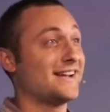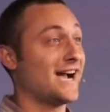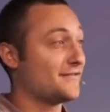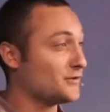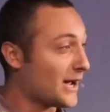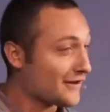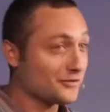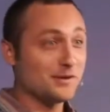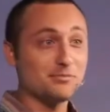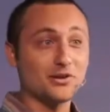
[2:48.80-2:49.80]
Have you
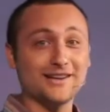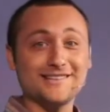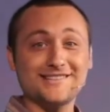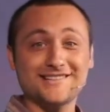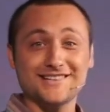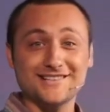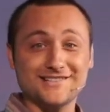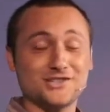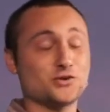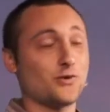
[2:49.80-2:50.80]
ever been placed in a
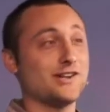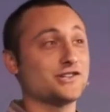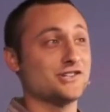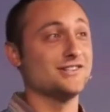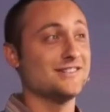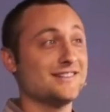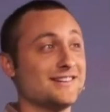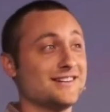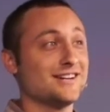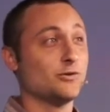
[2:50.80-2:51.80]
situation
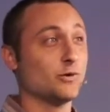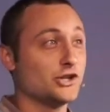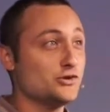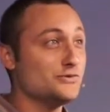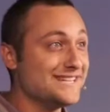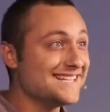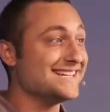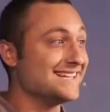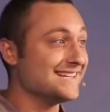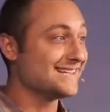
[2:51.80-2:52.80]
where you
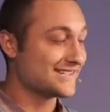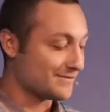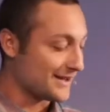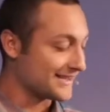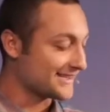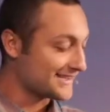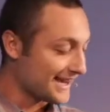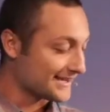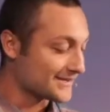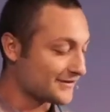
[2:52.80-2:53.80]
needed to make a
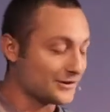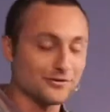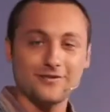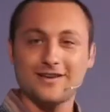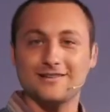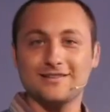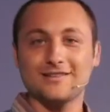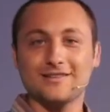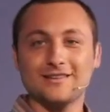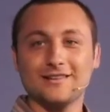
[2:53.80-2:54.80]
stance for your
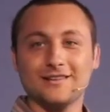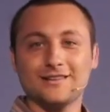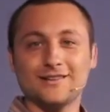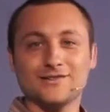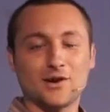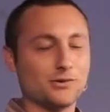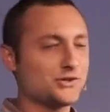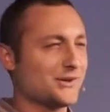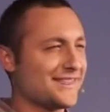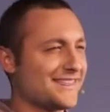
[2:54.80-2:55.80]
faith? So I
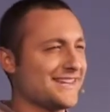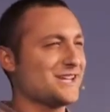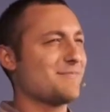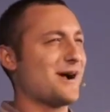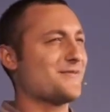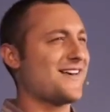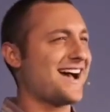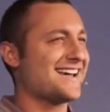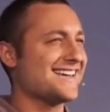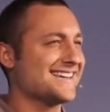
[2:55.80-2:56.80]
want you to think about
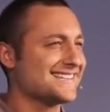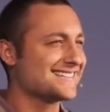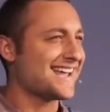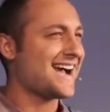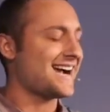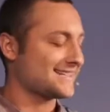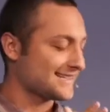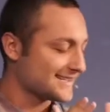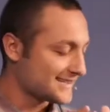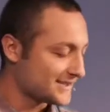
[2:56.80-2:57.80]
that
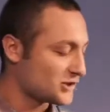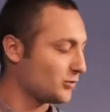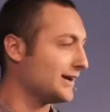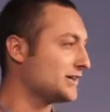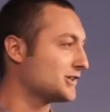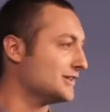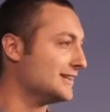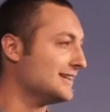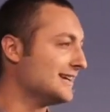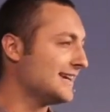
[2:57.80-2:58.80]
exact
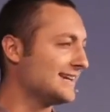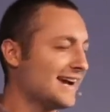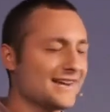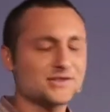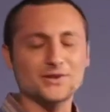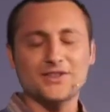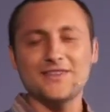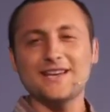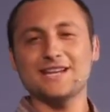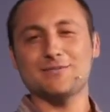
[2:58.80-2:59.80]
situation. And, and as you're
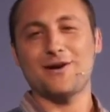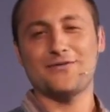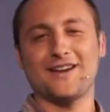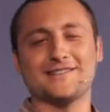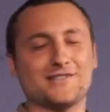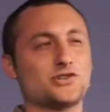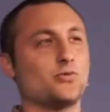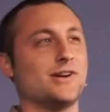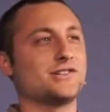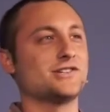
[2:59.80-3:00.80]
thinking about that
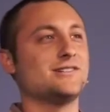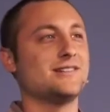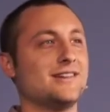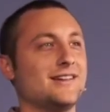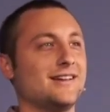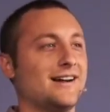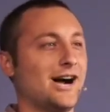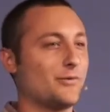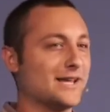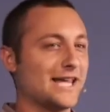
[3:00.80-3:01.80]
situation,
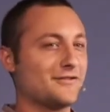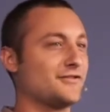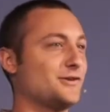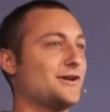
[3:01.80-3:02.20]
I want to give a few